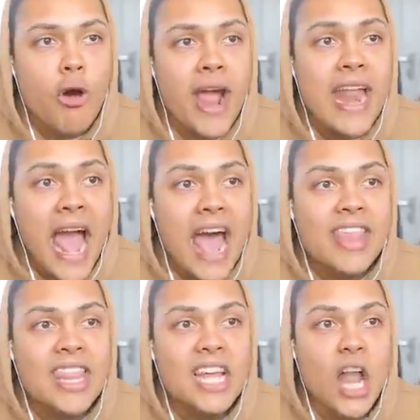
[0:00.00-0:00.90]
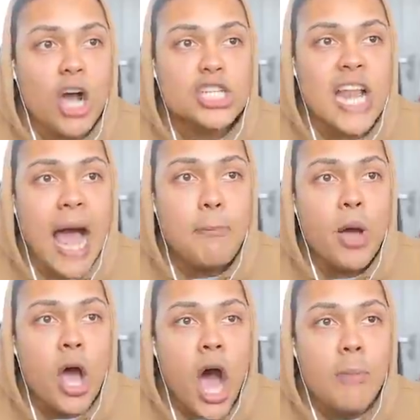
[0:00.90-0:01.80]
right, and then the last lap,
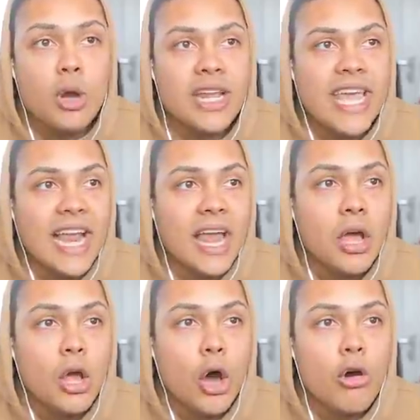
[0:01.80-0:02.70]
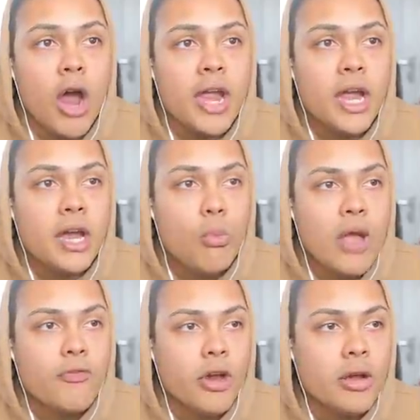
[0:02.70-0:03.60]
I'm gonna kill it. All right.
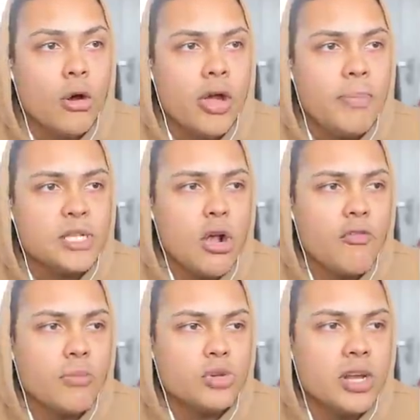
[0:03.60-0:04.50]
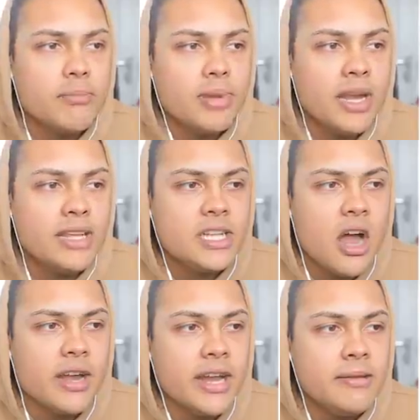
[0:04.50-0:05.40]
Wait for it. Oh, it piss off. I'm trying to bloody
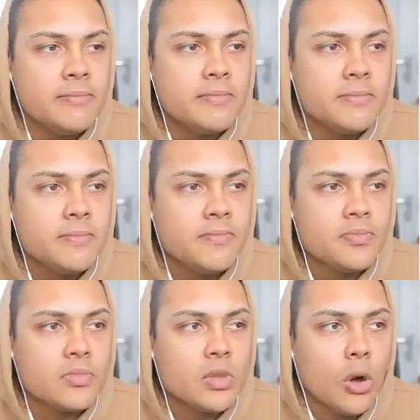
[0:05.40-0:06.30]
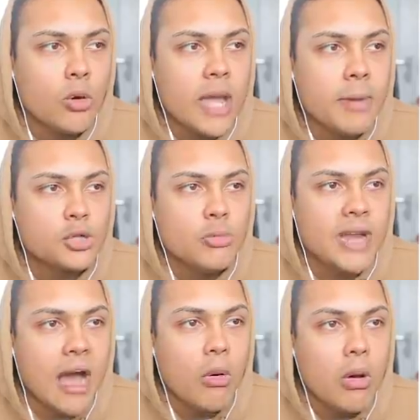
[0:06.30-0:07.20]
turn it. Okay,
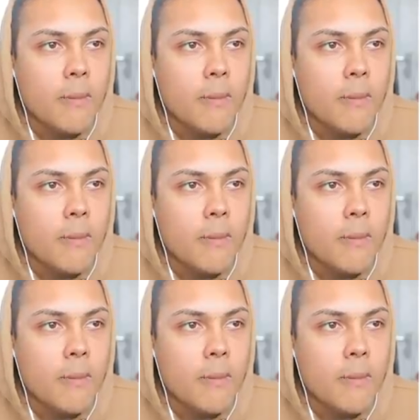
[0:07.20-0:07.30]
mushroom now.